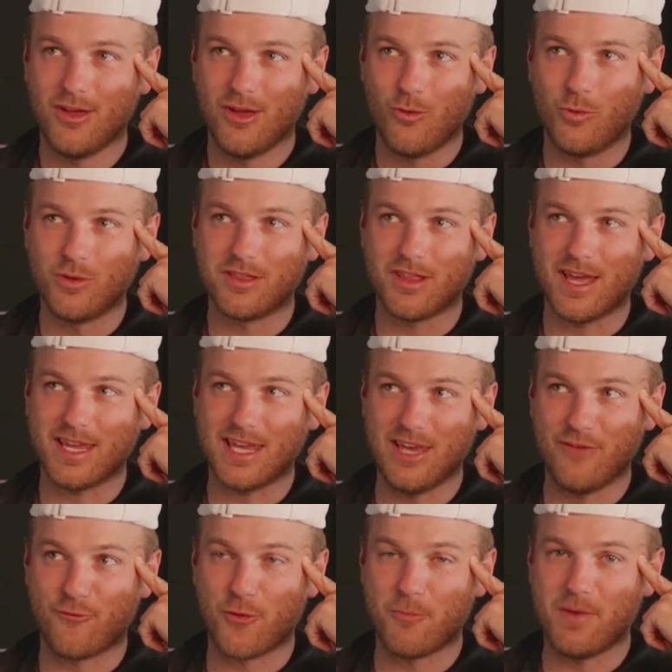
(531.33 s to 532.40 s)
with like
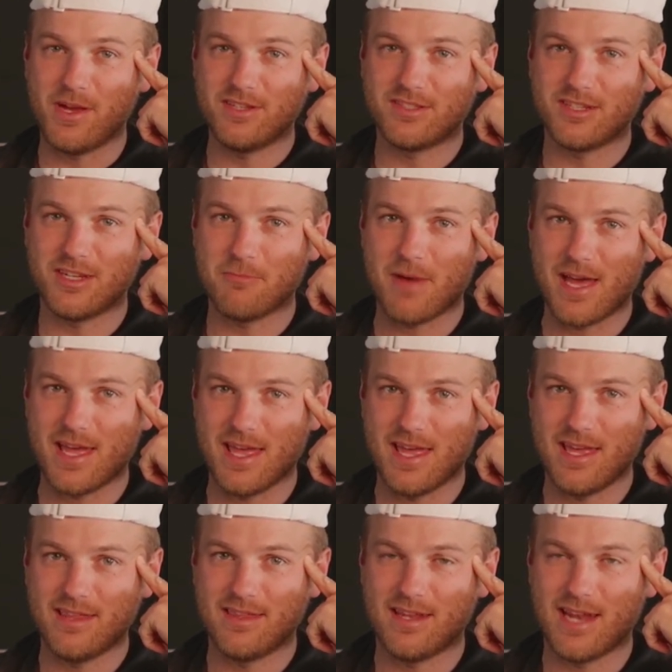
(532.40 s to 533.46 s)
information in my
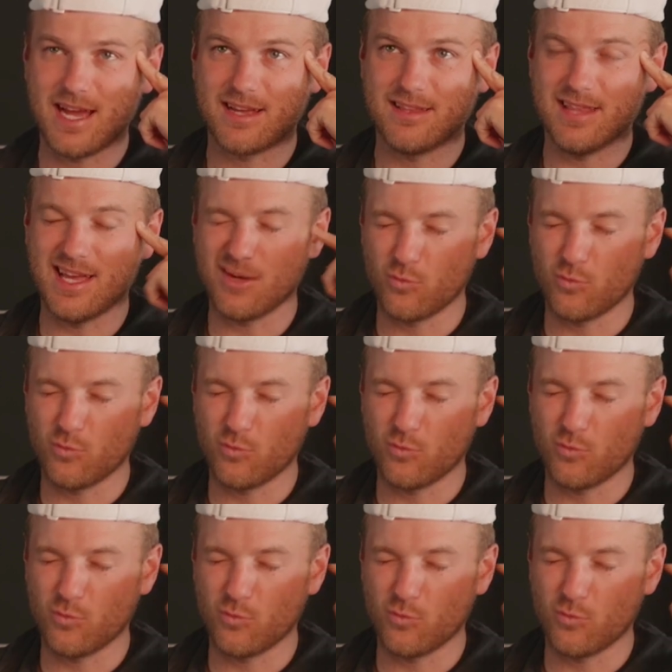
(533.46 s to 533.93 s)
head that I could like